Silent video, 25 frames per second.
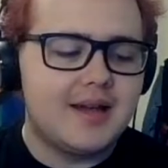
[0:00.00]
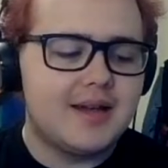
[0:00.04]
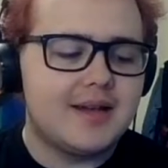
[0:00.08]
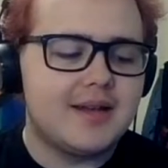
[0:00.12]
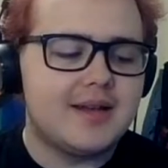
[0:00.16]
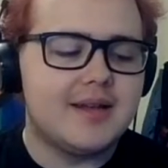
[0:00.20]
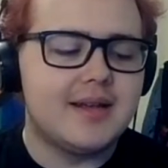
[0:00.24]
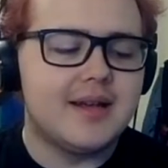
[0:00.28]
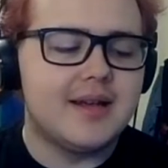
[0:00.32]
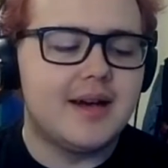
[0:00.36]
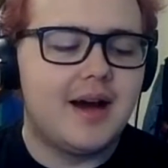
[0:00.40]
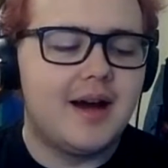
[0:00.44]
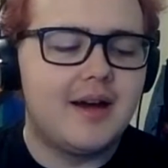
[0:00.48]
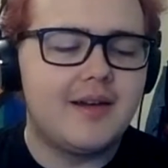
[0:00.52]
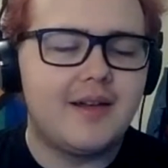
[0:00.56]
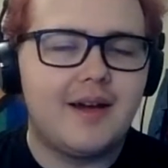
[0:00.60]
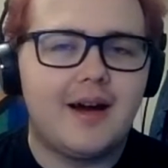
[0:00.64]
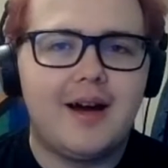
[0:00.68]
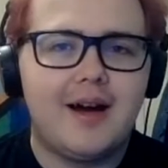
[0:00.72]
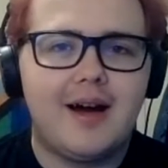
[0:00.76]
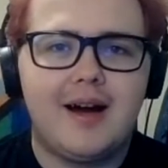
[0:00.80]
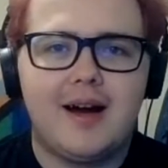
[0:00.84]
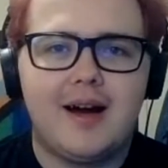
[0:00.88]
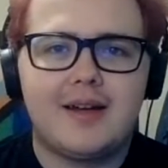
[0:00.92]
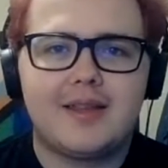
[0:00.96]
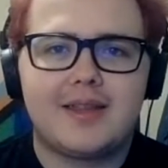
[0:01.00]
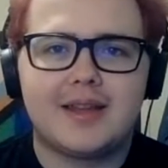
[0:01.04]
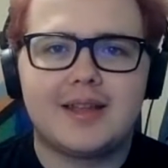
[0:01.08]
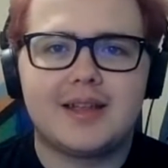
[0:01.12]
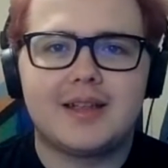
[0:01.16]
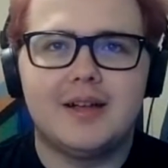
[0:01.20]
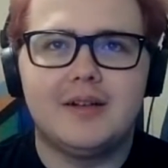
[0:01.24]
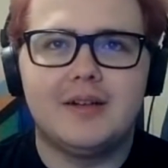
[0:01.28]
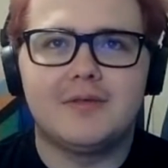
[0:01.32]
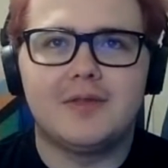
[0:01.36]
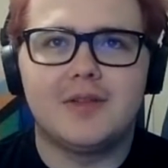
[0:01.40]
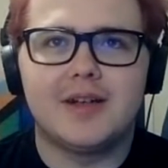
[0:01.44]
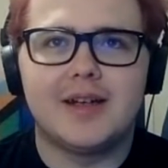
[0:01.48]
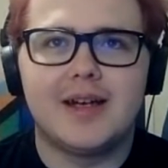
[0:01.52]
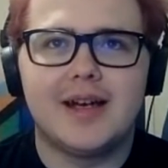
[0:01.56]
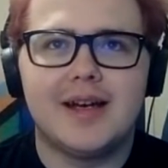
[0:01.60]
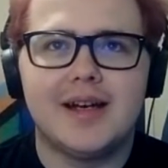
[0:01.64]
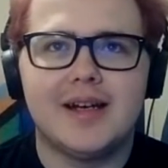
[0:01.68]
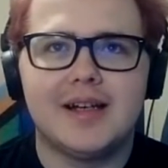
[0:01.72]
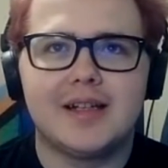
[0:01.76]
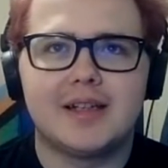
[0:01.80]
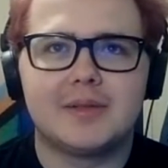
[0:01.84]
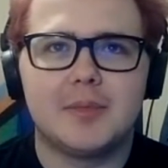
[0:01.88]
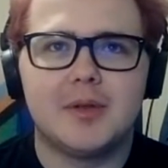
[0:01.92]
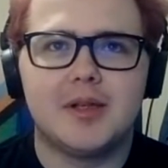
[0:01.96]
Yeah, I think I've like
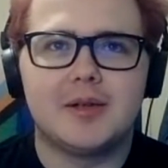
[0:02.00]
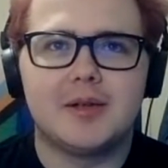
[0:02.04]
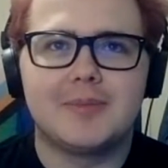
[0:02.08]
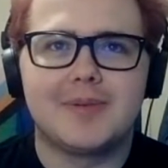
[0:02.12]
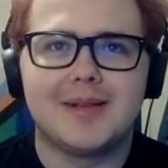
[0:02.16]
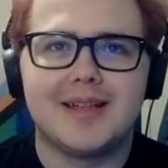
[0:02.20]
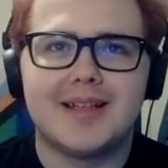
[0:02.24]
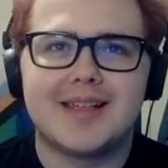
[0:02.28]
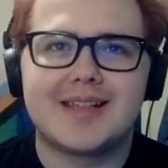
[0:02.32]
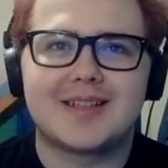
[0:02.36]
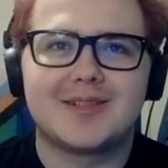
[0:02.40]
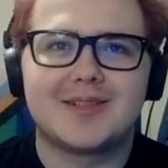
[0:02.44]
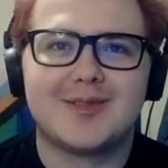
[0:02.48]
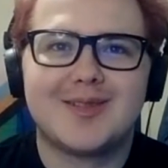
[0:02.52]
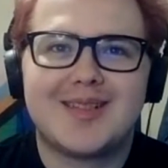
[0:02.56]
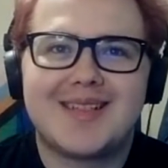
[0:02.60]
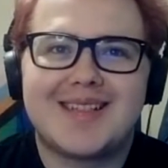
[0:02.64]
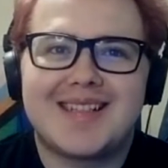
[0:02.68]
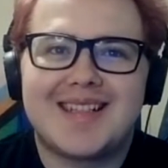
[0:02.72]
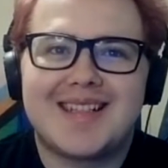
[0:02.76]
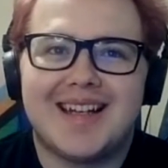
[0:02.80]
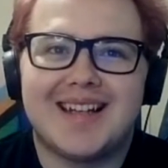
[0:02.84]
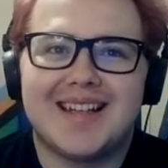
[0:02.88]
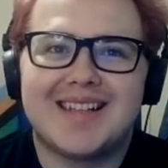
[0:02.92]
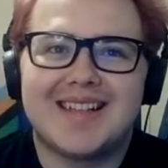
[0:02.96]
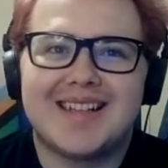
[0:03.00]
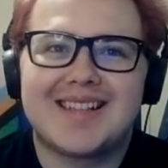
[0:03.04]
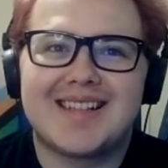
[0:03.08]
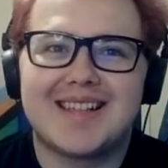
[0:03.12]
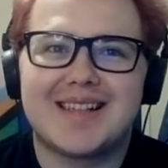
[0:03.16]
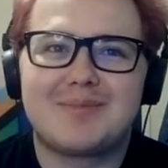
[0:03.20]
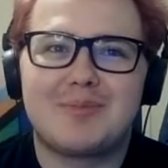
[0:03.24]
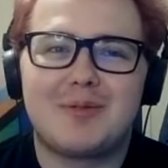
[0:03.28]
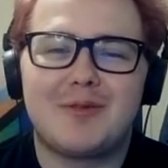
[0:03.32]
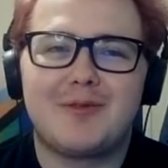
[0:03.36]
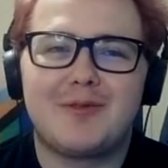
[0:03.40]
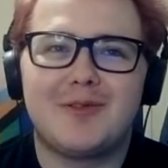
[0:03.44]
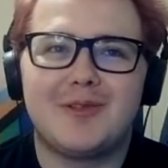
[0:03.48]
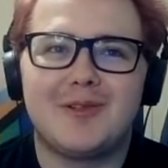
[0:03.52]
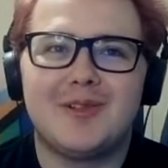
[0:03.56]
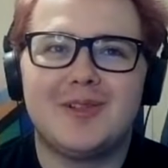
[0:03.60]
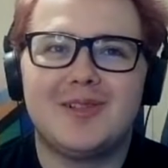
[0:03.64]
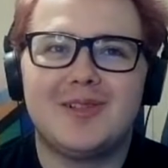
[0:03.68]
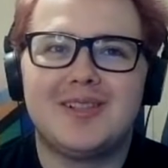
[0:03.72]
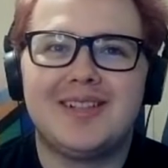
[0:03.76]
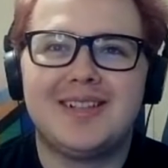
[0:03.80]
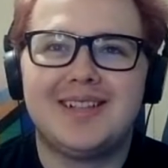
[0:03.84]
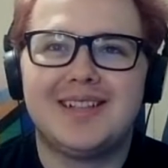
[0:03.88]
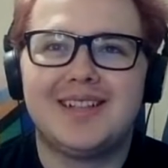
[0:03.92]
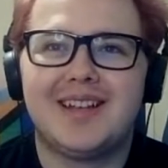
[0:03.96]
aired my political stances before.
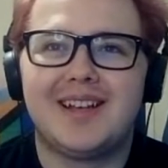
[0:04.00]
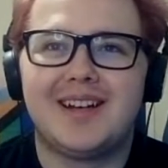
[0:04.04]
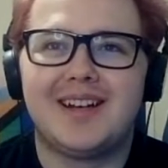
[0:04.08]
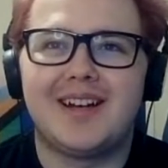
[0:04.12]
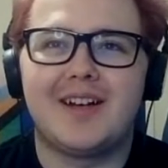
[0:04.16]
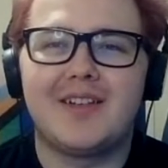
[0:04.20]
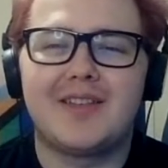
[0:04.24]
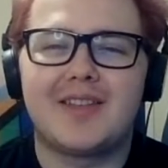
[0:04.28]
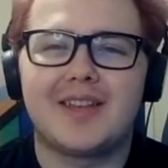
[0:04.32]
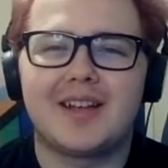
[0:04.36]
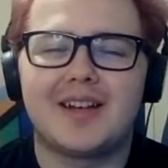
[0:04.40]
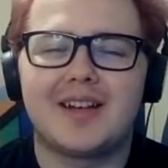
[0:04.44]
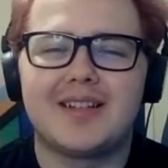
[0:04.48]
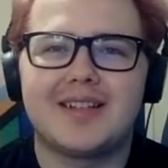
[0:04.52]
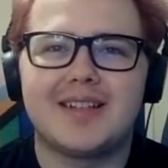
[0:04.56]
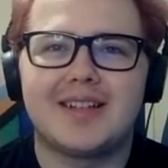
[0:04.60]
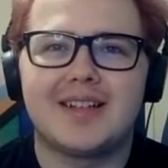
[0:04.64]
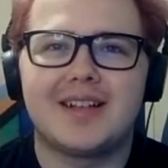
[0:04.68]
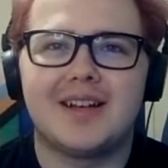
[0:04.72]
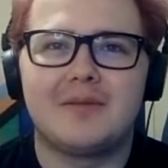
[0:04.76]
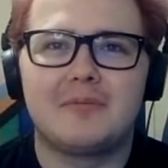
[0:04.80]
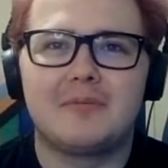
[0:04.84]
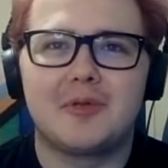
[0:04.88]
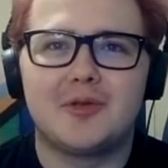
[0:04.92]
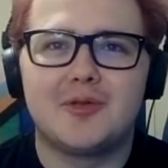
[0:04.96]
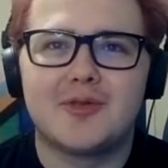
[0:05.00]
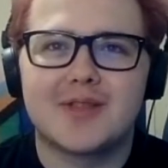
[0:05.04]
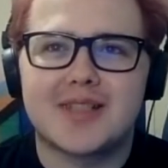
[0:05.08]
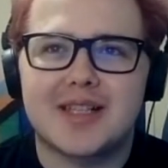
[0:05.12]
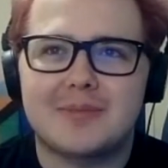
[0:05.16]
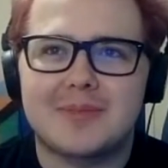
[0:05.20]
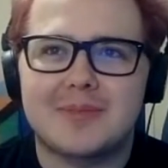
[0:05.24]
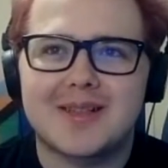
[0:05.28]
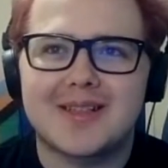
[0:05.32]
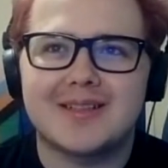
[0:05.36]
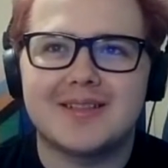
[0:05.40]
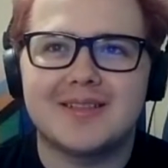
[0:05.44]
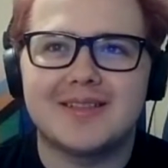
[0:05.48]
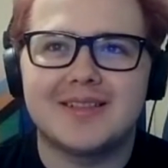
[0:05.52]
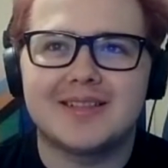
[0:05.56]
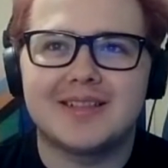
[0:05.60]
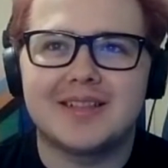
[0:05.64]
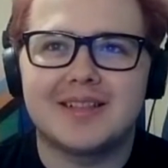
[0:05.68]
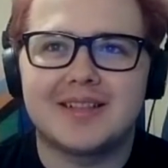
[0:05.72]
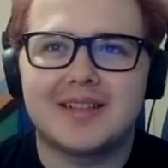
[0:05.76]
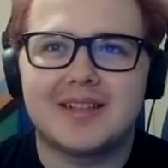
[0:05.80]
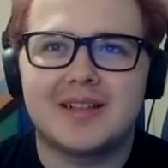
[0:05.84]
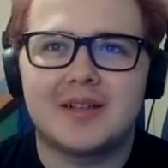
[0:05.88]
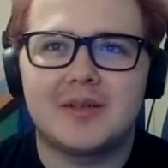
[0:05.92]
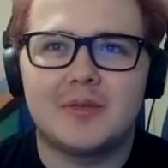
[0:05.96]
Like I think I did it on Paul's episode, and I
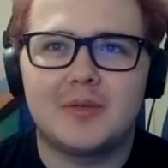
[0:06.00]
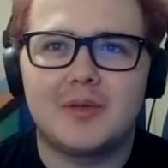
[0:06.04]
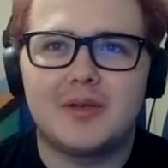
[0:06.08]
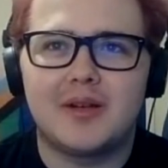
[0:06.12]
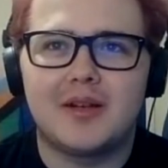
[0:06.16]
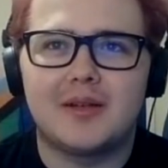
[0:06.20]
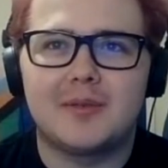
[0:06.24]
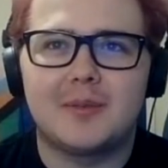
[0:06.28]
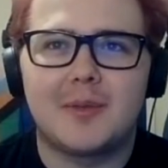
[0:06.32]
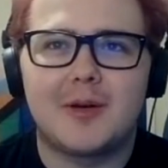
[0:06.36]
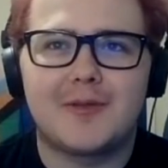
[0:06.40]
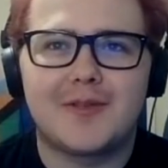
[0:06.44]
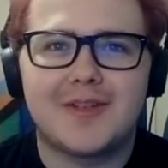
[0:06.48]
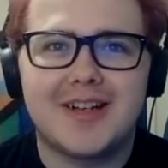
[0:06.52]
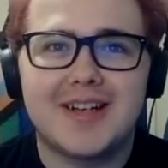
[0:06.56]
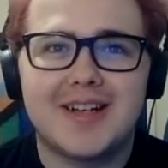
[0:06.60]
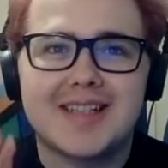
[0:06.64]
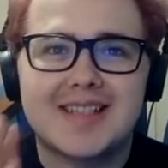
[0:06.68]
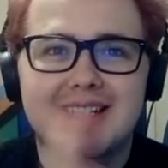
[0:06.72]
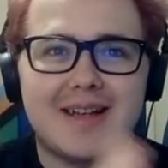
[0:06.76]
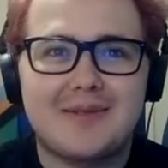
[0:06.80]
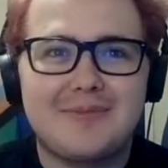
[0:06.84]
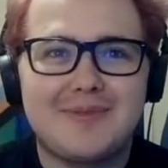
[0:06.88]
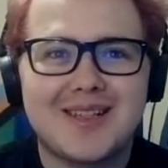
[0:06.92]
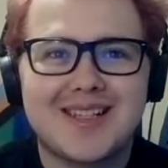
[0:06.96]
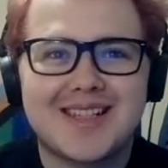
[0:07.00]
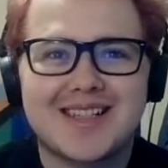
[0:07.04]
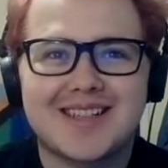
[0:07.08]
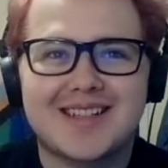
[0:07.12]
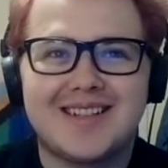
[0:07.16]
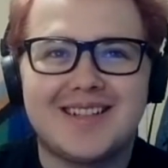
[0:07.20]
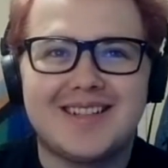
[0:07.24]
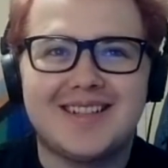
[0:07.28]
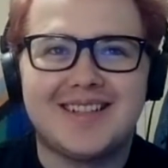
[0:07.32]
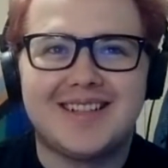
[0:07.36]
did it on my first episode.